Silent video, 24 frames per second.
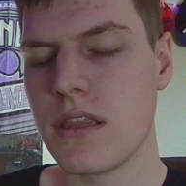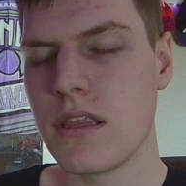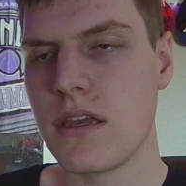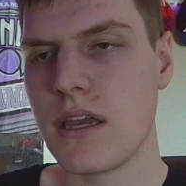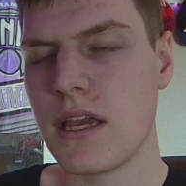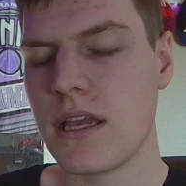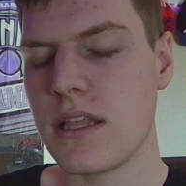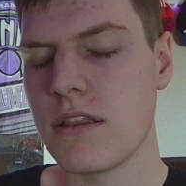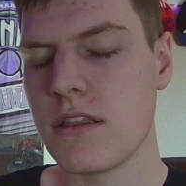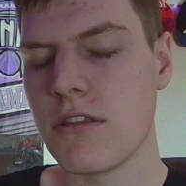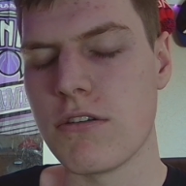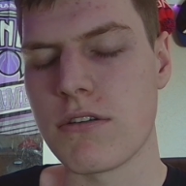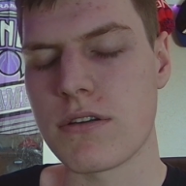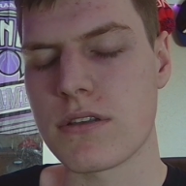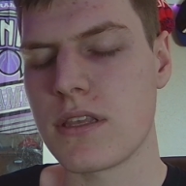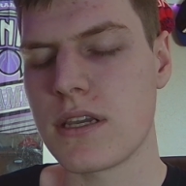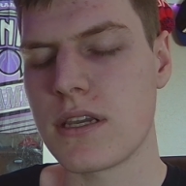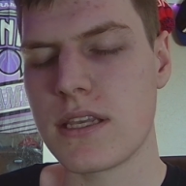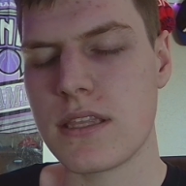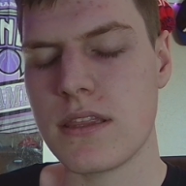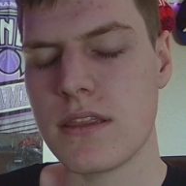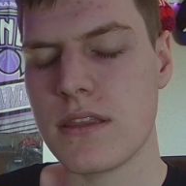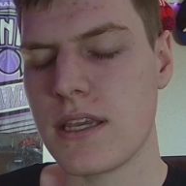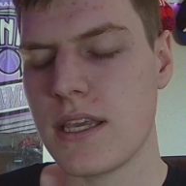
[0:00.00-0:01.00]
And look,
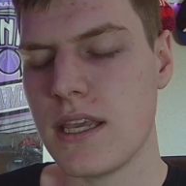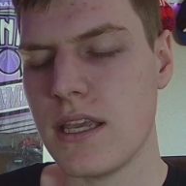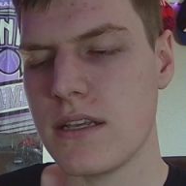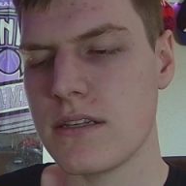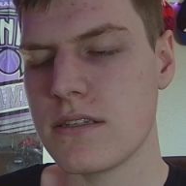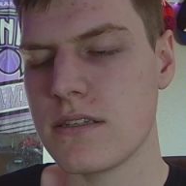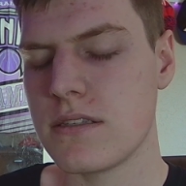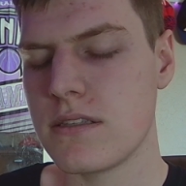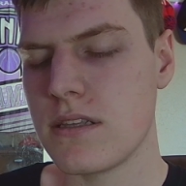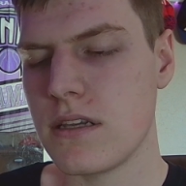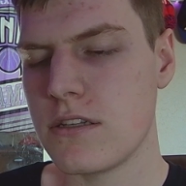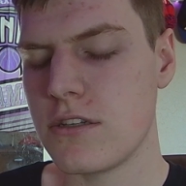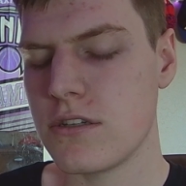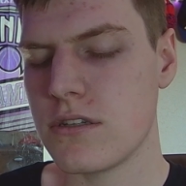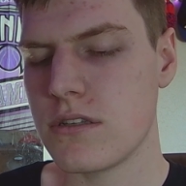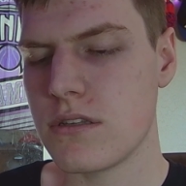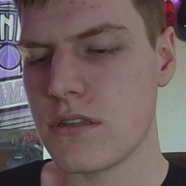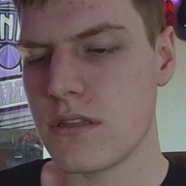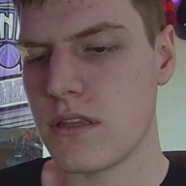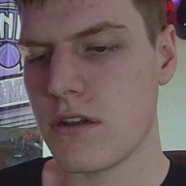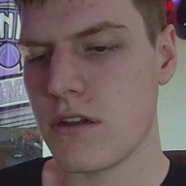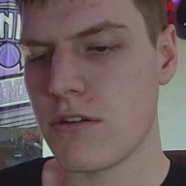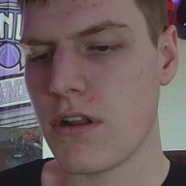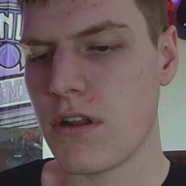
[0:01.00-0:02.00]
the Kings,
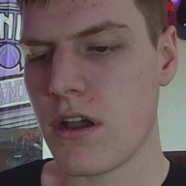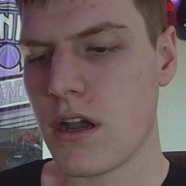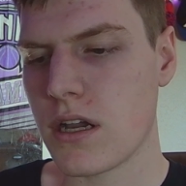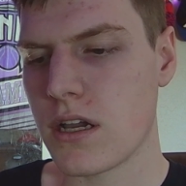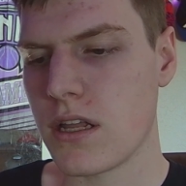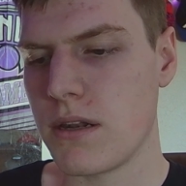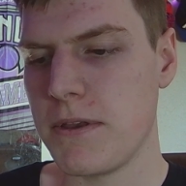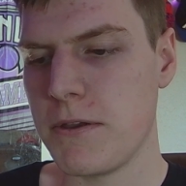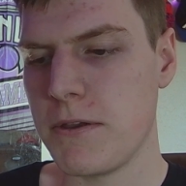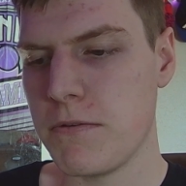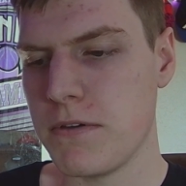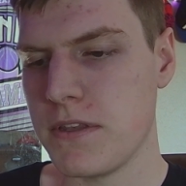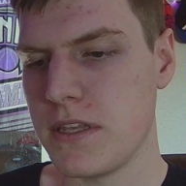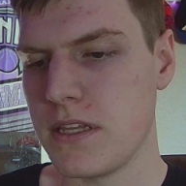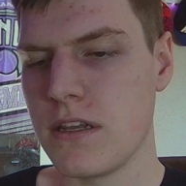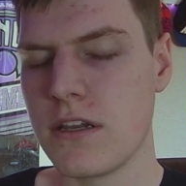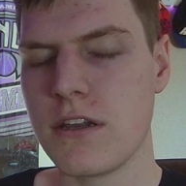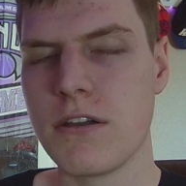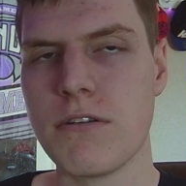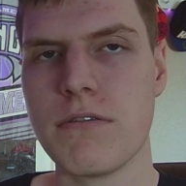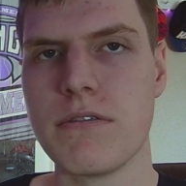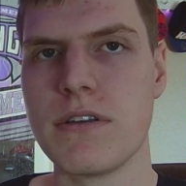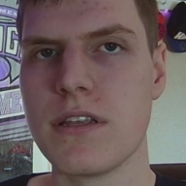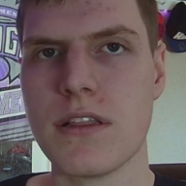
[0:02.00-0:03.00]
they're not going to be willing to
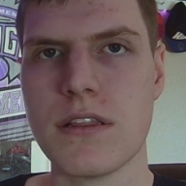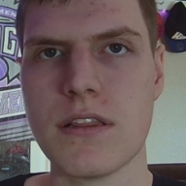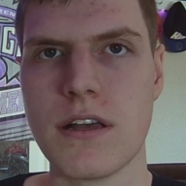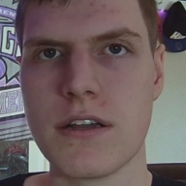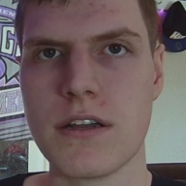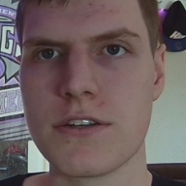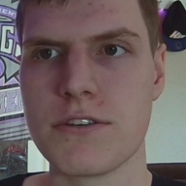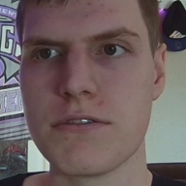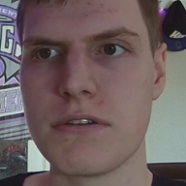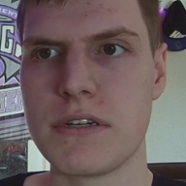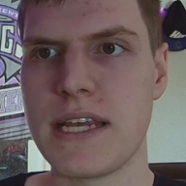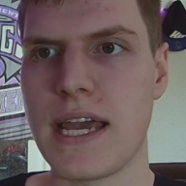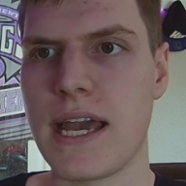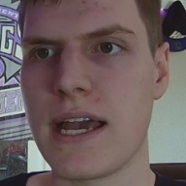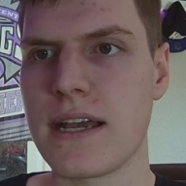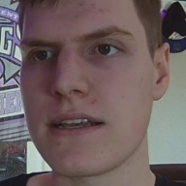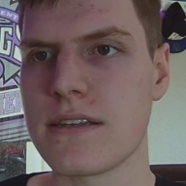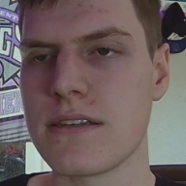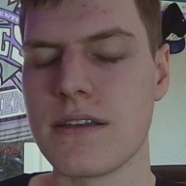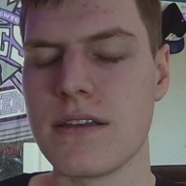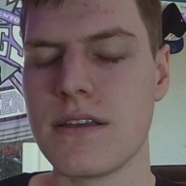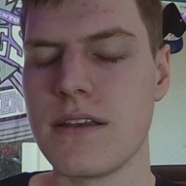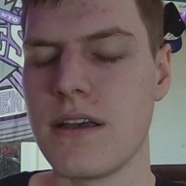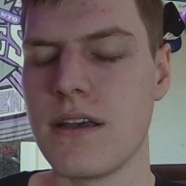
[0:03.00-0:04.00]
go into the luxury
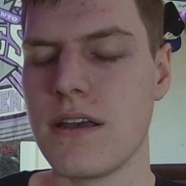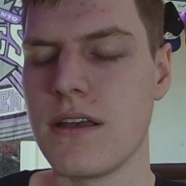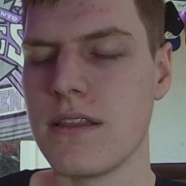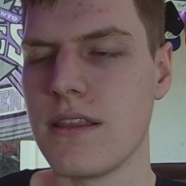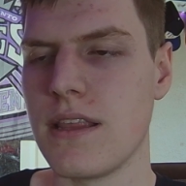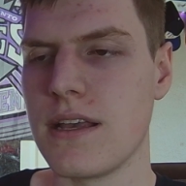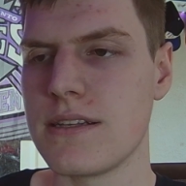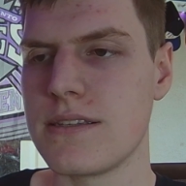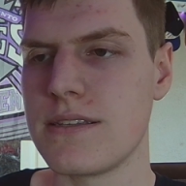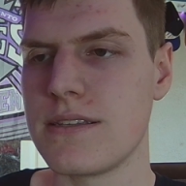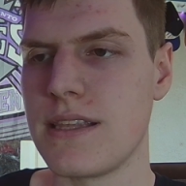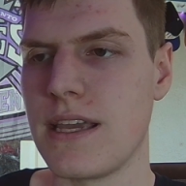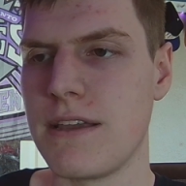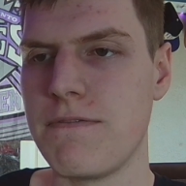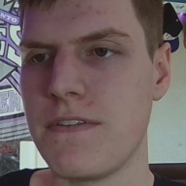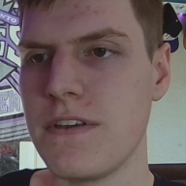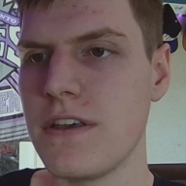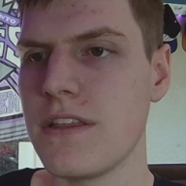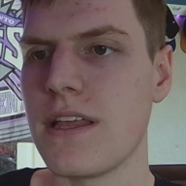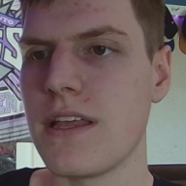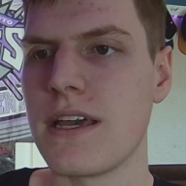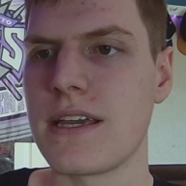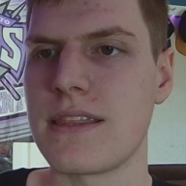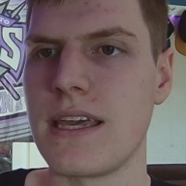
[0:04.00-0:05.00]
tax unless they
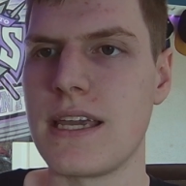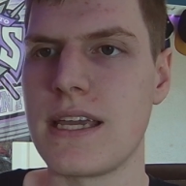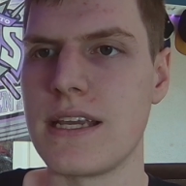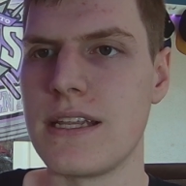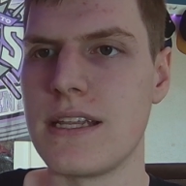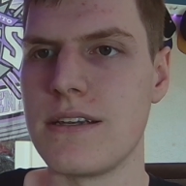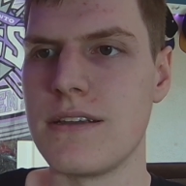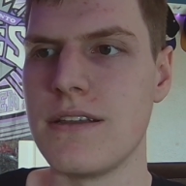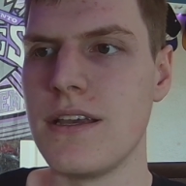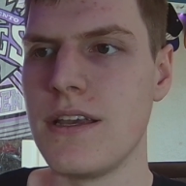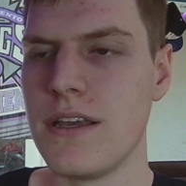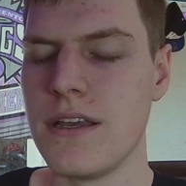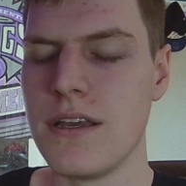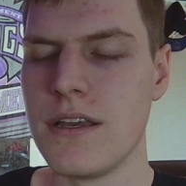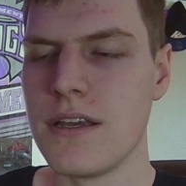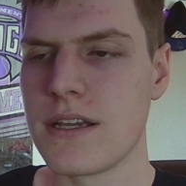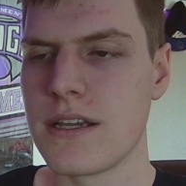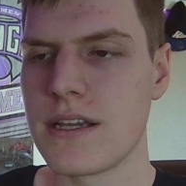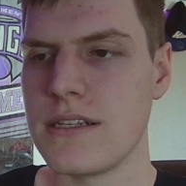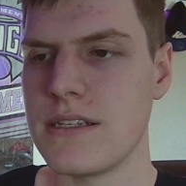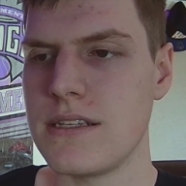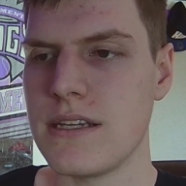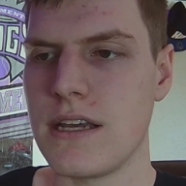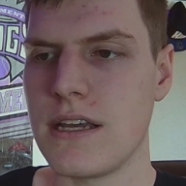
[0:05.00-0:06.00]
feel like they can
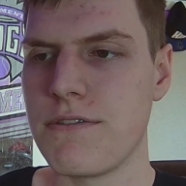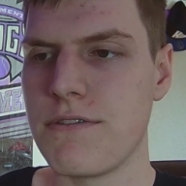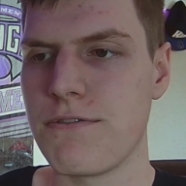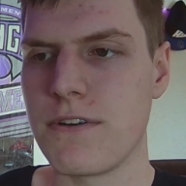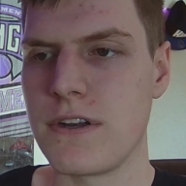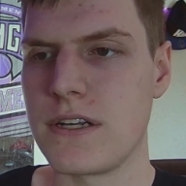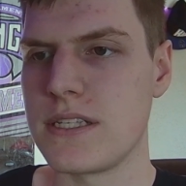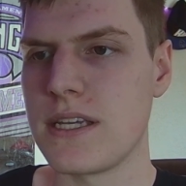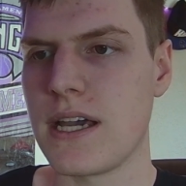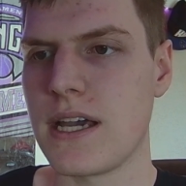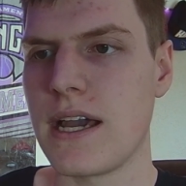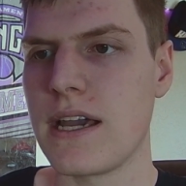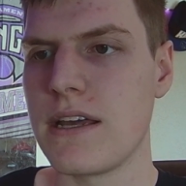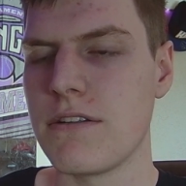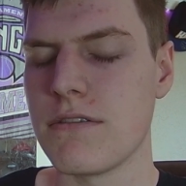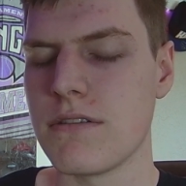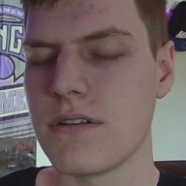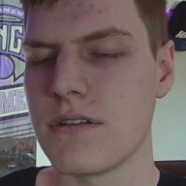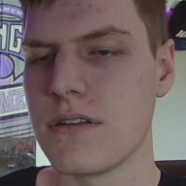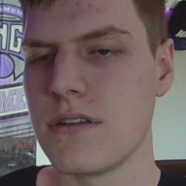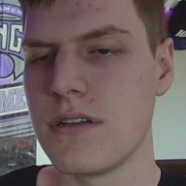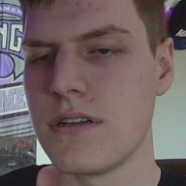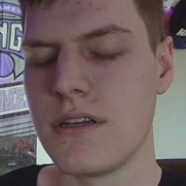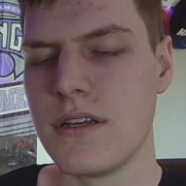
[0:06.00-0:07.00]
contend for a
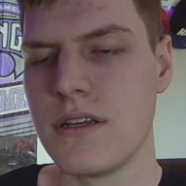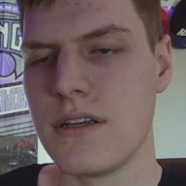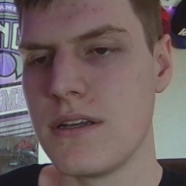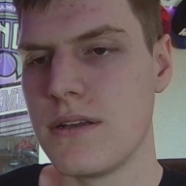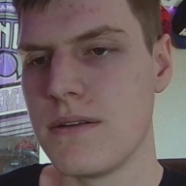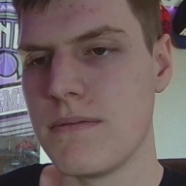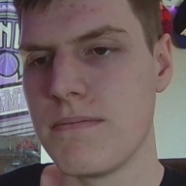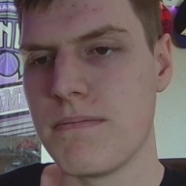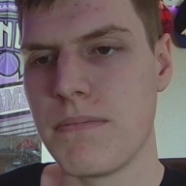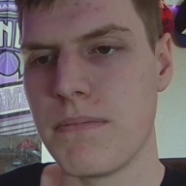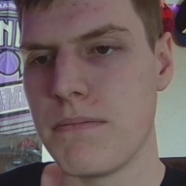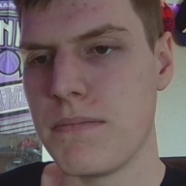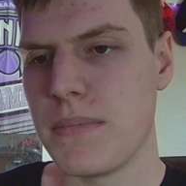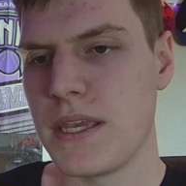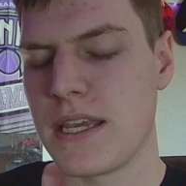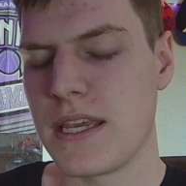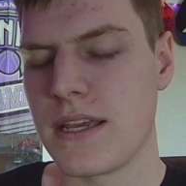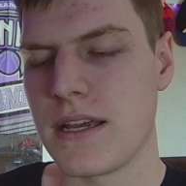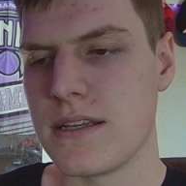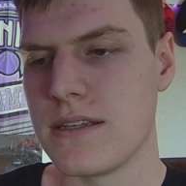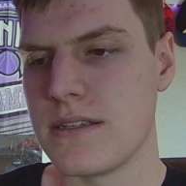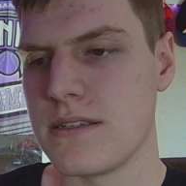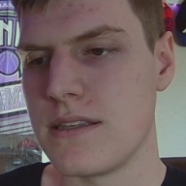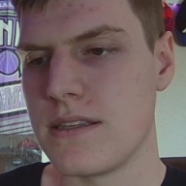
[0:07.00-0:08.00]
title
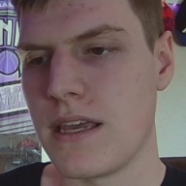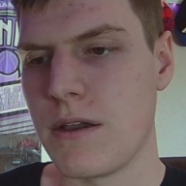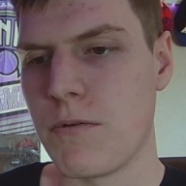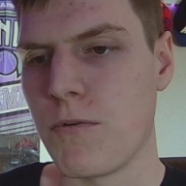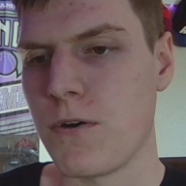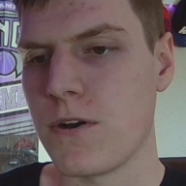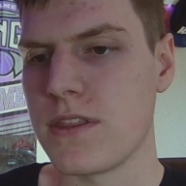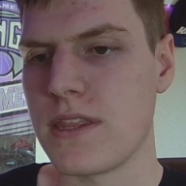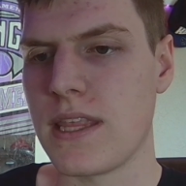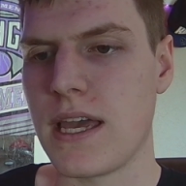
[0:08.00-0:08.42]
because they want